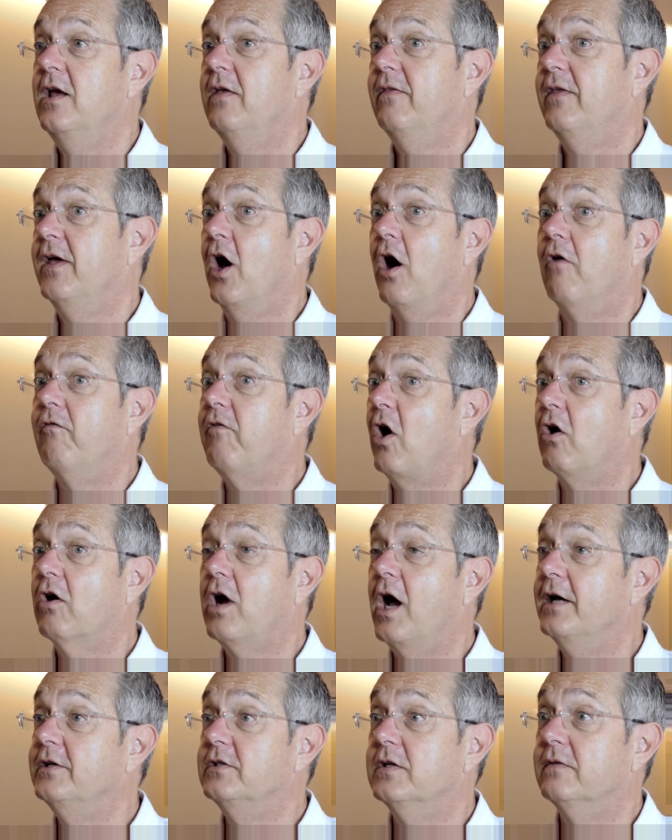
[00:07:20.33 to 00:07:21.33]
They all have all
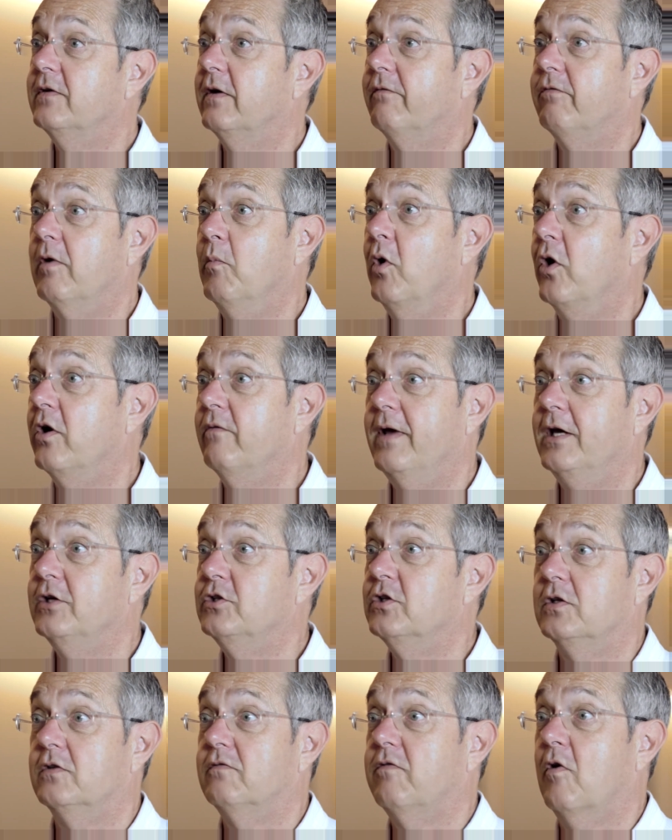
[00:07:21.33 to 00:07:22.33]
kinds of different
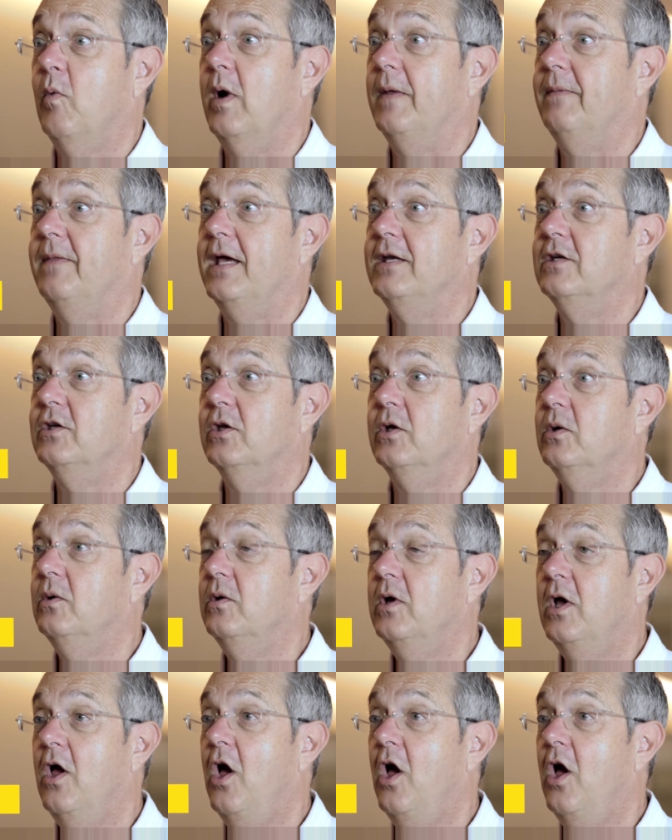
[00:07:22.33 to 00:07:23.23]
motivations for what they do.